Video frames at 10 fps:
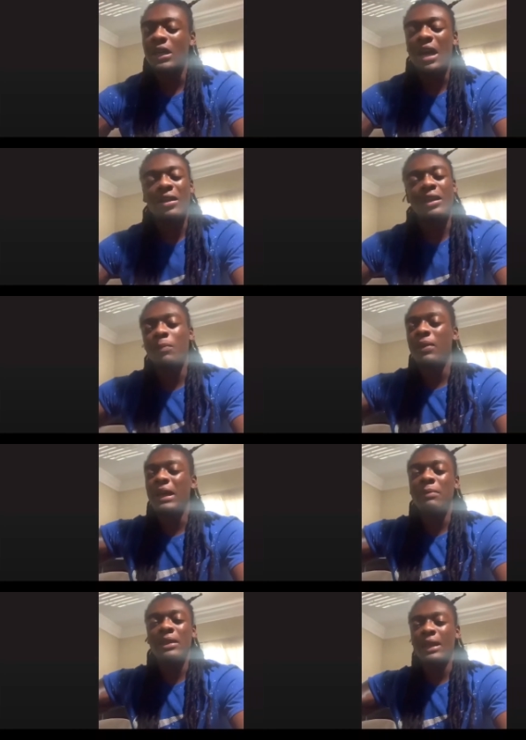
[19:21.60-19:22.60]
didn't play
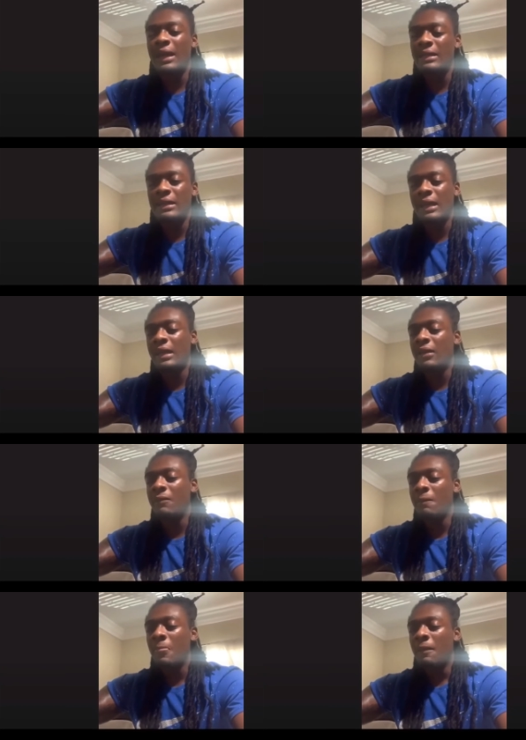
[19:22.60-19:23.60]
me last game.
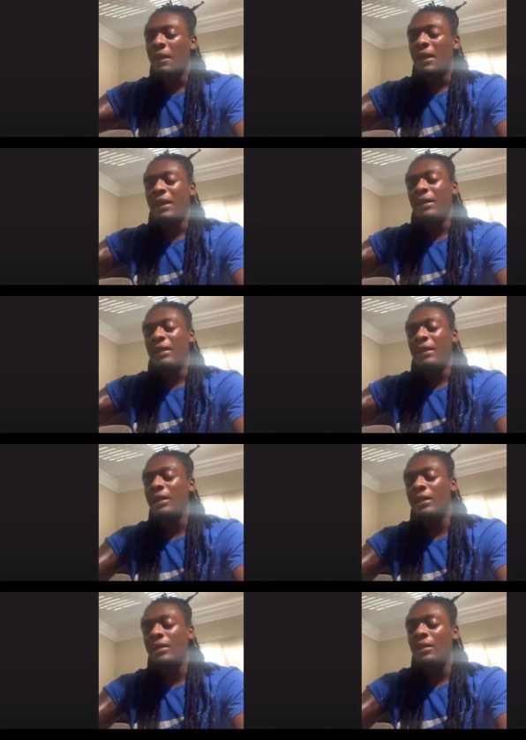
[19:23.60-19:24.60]
And
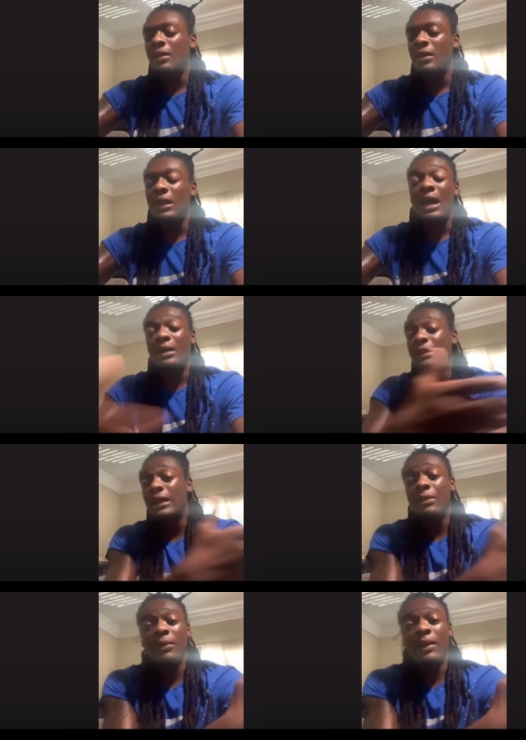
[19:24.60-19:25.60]
then y'all
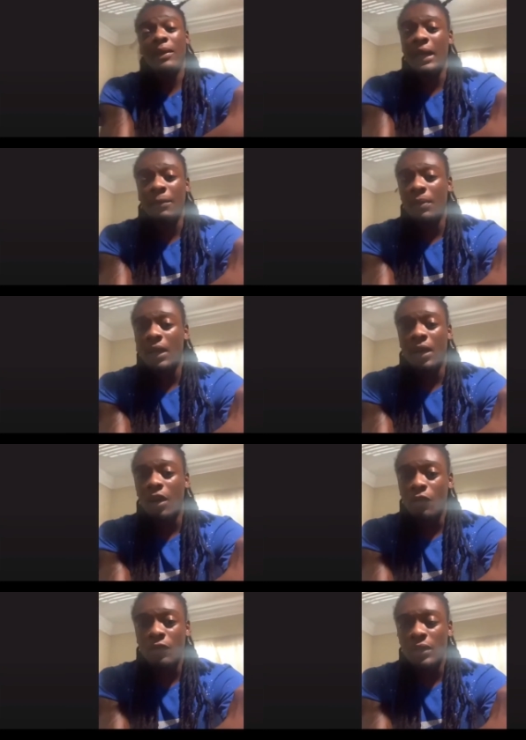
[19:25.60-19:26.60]
telling me I can't play
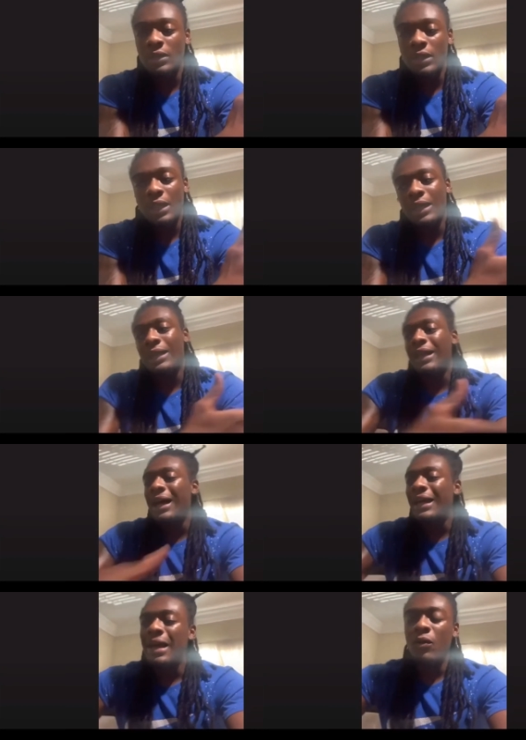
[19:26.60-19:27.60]
offense. Now
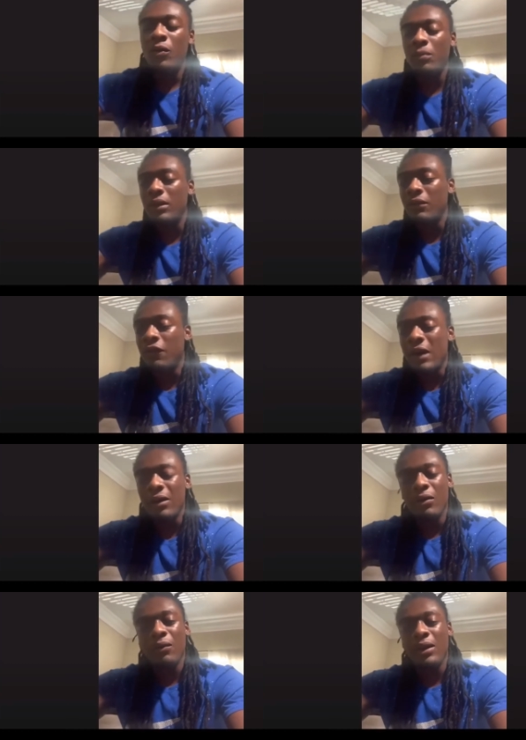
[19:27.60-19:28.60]
y'all want me to follow
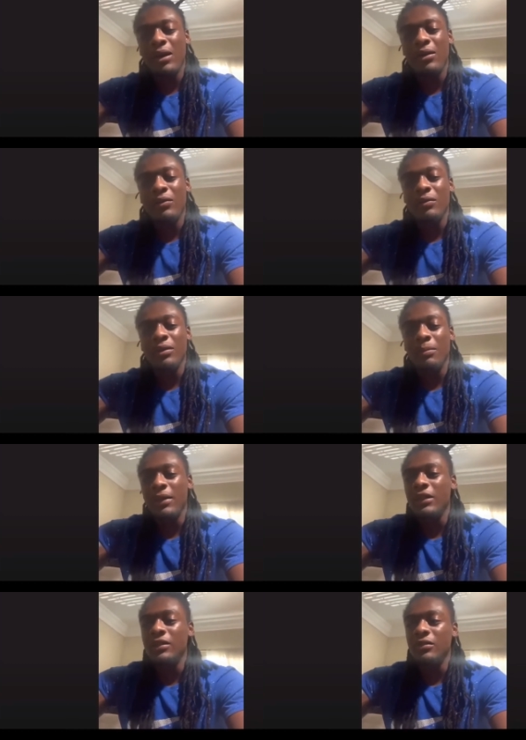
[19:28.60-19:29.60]
around the
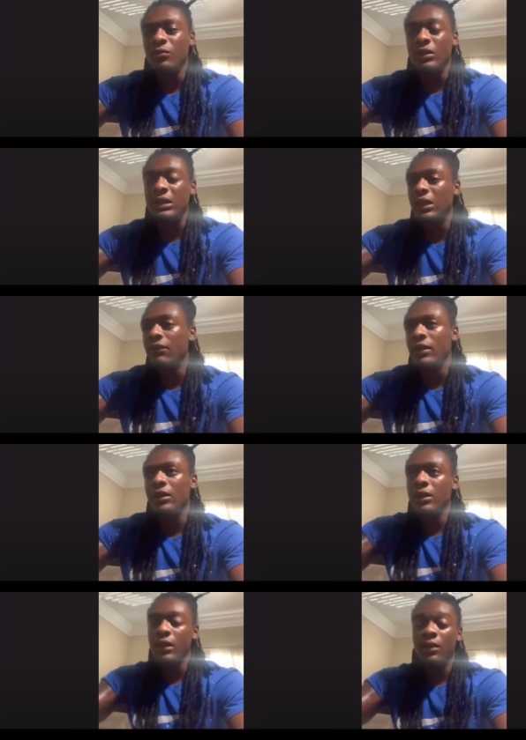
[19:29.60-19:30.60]
best receiver in the
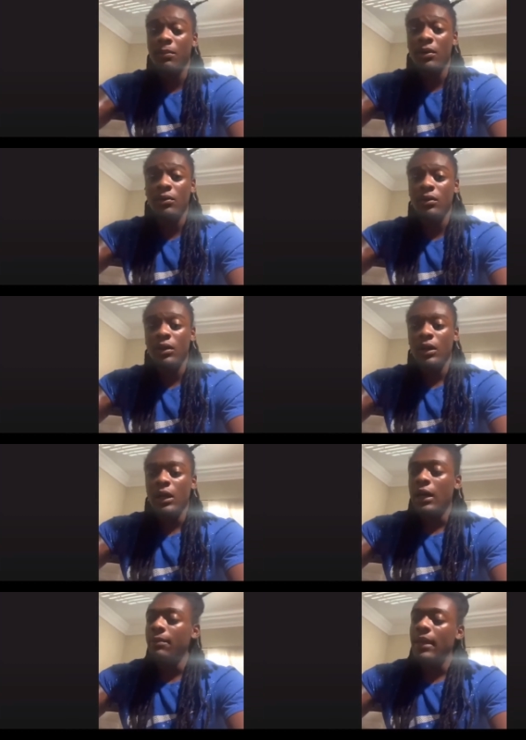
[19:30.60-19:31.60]
league, bro.
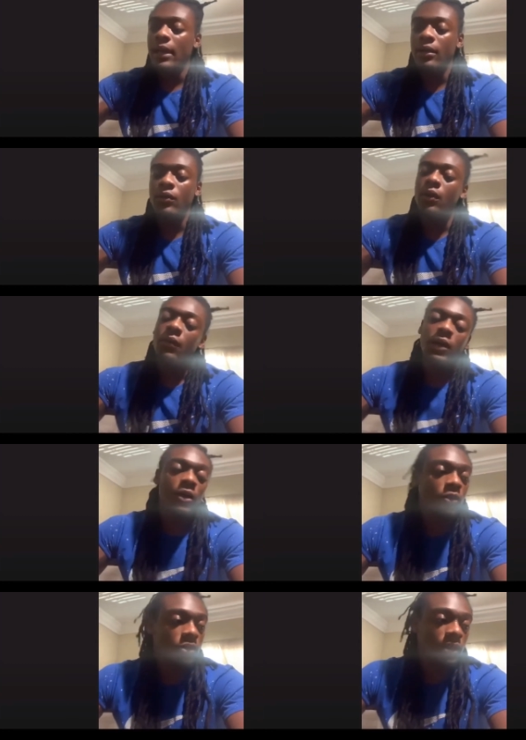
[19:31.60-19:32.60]
I'm like, you know what,
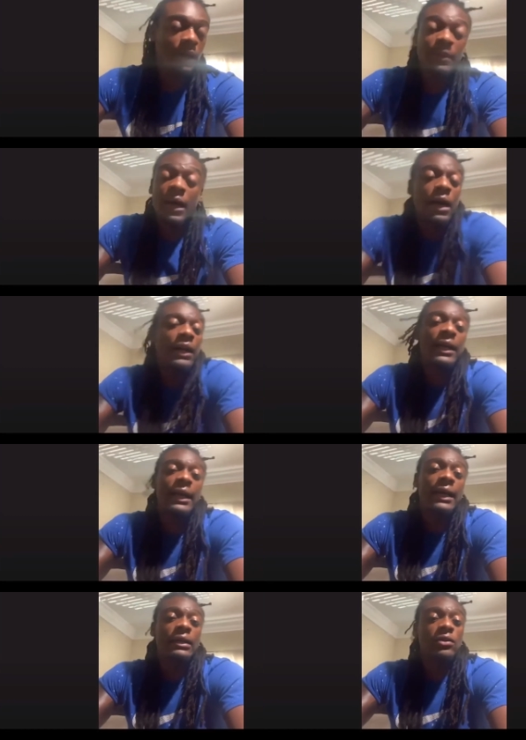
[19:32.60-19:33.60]
Coach? I'm like, all right, I
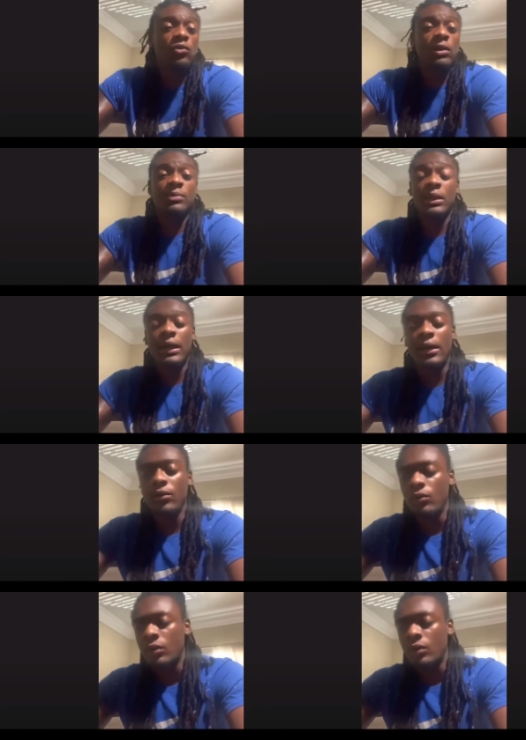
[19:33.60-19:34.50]
got it. You know what I'm saying? I'll do it.